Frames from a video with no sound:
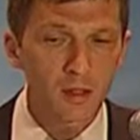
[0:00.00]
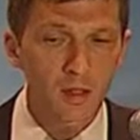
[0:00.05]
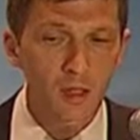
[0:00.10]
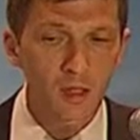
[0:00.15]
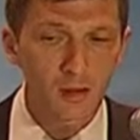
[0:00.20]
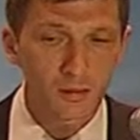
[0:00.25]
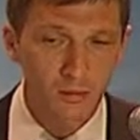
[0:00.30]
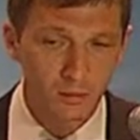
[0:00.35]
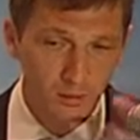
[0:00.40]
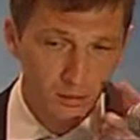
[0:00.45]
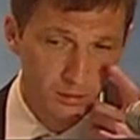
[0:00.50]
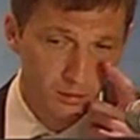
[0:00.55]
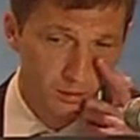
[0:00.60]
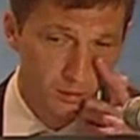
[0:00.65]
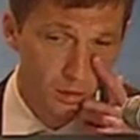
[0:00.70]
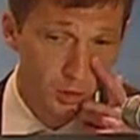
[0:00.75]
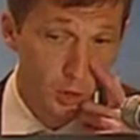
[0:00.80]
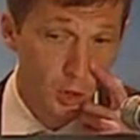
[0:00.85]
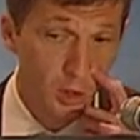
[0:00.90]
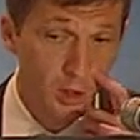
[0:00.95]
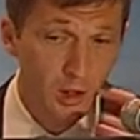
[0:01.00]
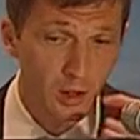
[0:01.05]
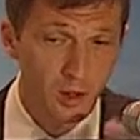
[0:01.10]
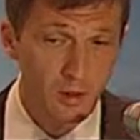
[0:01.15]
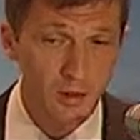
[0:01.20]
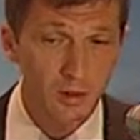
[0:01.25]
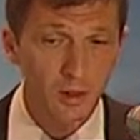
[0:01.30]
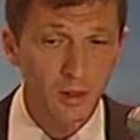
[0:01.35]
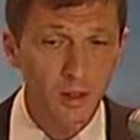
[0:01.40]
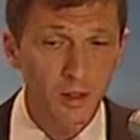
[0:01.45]
Next stage
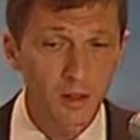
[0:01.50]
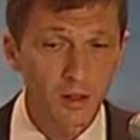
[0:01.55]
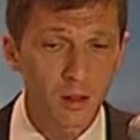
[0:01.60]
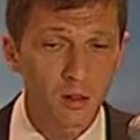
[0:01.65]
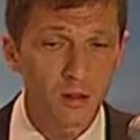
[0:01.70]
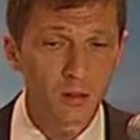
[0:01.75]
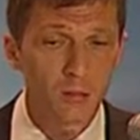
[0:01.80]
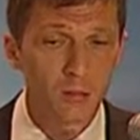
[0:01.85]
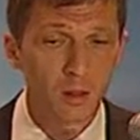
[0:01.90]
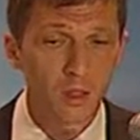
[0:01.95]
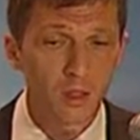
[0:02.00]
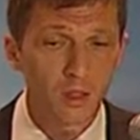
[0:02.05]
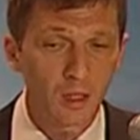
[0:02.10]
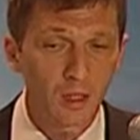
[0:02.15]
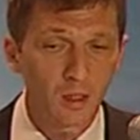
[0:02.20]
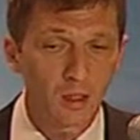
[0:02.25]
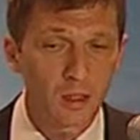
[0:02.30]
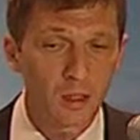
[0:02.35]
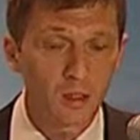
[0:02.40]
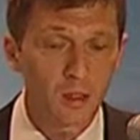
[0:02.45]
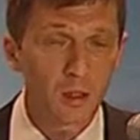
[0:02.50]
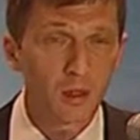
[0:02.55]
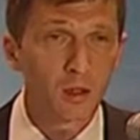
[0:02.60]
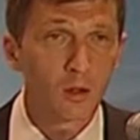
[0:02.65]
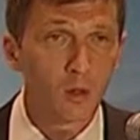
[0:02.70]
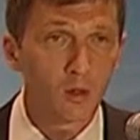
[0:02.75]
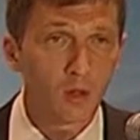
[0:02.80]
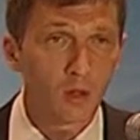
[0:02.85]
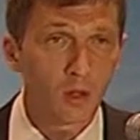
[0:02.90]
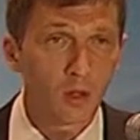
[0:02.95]
in
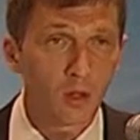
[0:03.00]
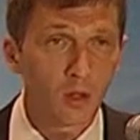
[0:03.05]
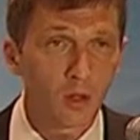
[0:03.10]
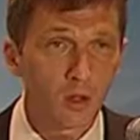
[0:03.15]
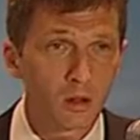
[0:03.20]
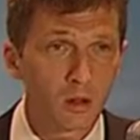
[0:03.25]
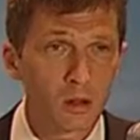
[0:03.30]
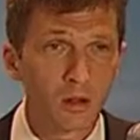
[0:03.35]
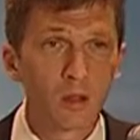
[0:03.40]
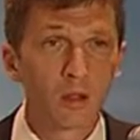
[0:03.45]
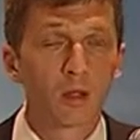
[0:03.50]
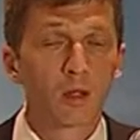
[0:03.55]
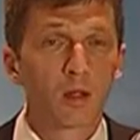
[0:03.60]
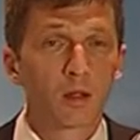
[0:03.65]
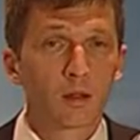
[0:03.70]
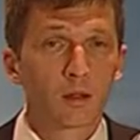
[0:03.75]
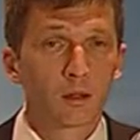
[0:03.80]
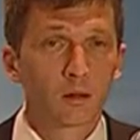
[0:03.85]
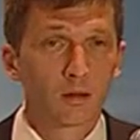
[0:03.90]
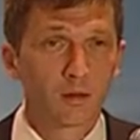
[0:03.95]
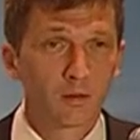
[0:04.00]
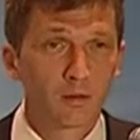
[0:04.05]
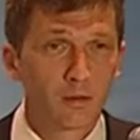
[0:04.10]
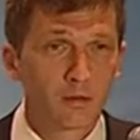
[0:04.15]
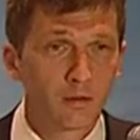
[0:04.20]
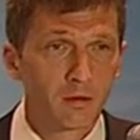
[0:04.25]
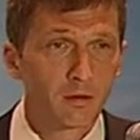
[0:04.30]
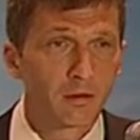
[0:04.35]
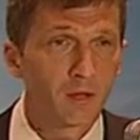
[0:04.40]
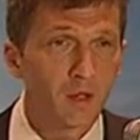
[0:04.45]
2014-2015
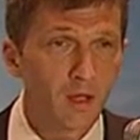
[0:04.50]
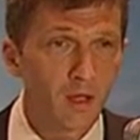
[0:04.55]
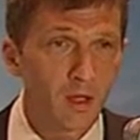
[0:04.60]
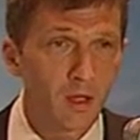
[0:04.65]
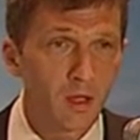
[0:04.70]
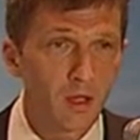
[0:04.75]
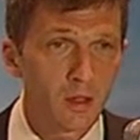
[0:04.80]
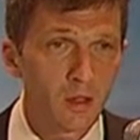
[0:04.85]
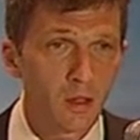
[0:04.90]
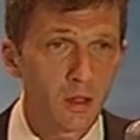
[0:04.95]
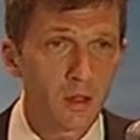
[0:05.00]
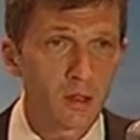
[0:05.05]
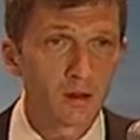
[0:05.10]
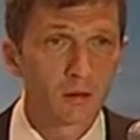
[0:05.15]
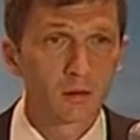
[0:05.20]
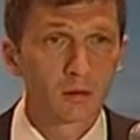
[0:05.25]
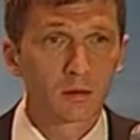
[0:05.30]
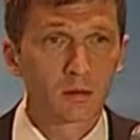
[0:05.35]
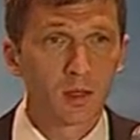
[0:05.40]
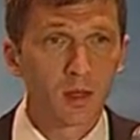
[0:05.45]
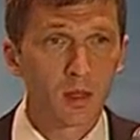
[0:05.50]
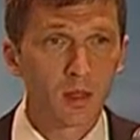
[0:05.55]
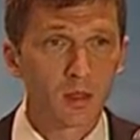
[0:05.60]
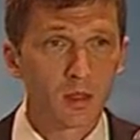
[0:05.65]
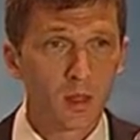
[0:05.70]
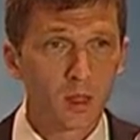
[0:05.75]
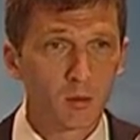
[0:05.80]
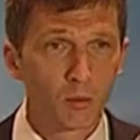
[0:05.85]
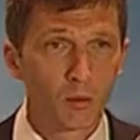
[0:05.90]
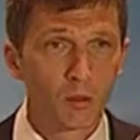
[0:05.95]
was
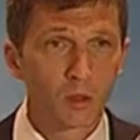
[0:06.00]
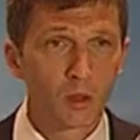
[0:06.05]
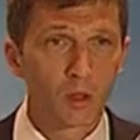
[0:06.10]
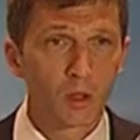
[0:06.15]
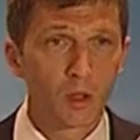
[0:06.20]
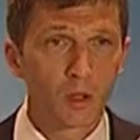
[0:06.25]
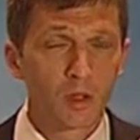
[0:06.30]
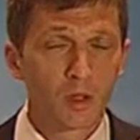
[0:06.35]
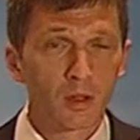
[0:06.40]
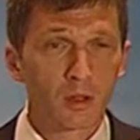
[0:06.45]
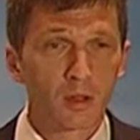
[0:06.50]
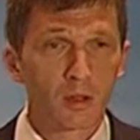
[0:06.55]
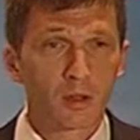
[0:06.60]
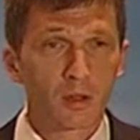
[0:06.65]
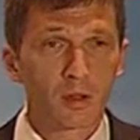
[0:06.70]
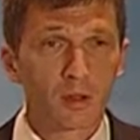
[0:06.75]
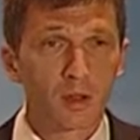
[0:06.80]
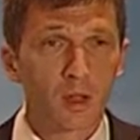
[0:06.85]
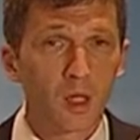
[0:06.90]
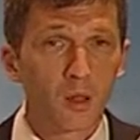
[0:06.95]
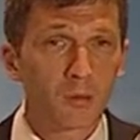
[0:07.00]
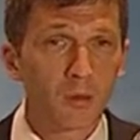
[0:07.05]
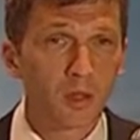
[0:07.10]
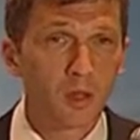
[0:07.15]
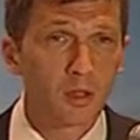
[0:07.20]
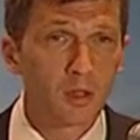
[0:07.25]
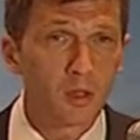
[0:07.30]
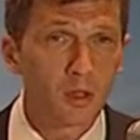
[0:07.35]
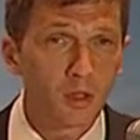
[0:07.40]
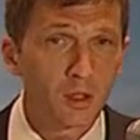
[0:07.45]
the introduction of the
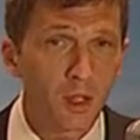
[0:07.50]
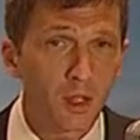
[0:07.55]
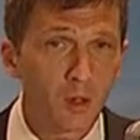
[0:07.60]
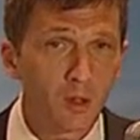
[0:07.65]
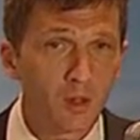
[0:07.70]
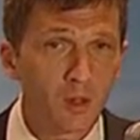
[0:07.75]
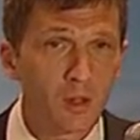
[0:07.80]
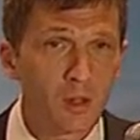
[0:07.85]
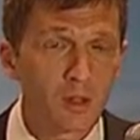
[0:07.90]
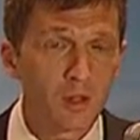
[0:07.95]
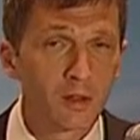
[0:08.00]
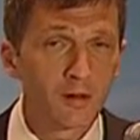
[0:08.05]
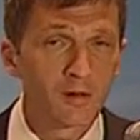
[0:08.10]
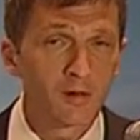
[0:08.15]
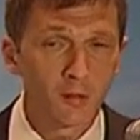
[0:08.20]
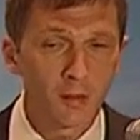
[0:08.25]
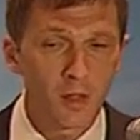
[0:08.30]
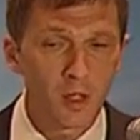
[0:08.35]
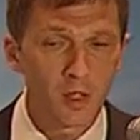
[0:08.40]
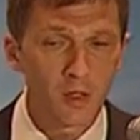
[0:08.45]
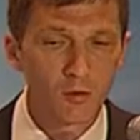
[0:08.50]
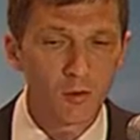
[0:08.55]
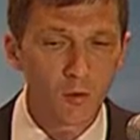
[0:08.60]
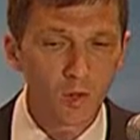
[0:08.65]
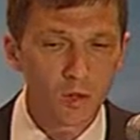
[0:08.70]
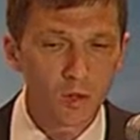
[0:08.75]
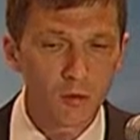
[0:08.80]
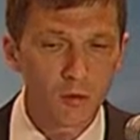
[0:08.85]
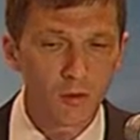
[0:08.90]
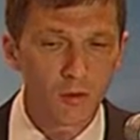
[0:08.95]
developed technology
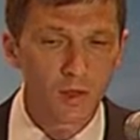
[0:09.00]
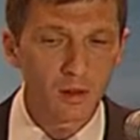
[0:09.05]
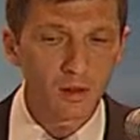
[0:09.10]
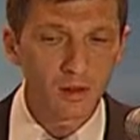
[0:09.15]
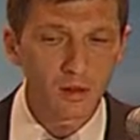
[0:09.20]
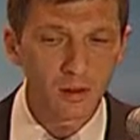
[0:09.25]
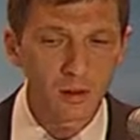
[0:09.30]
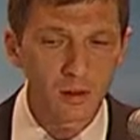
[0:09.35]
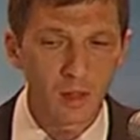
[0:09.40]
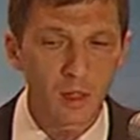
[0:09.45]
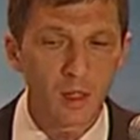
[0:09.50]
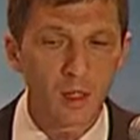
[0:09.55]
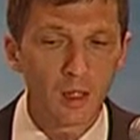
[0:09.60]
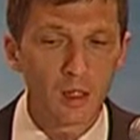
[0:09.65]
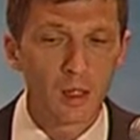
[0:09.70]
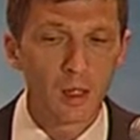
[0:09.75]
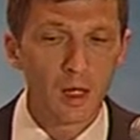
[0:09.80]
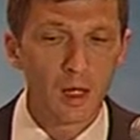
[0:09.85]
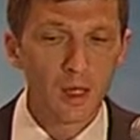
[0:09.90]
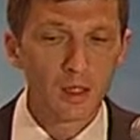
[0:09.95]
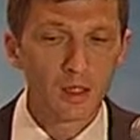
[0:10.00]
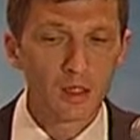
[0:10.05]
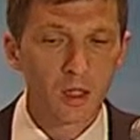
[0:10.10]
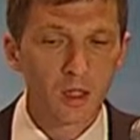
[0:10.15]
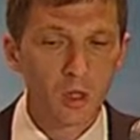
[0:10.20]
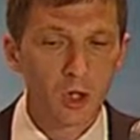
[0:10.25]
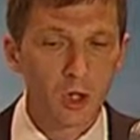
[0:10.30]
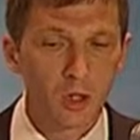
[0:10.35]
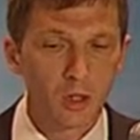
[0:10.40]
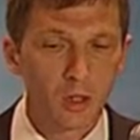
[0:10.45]
at a
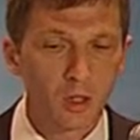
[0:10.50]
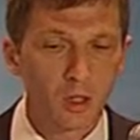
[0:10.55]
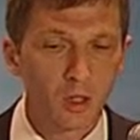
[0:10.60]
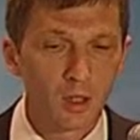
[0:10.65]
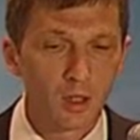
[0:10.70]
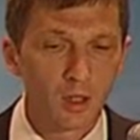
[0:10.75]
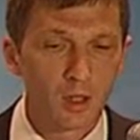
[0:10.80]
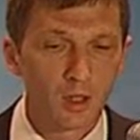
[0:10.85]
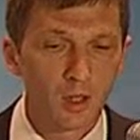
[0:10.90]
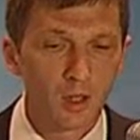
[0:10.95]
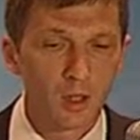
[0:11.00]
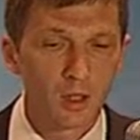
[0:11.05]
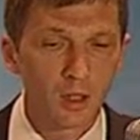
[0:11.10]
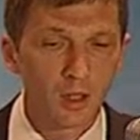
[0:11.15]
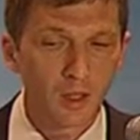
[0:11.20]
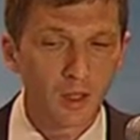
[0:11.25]
broader scale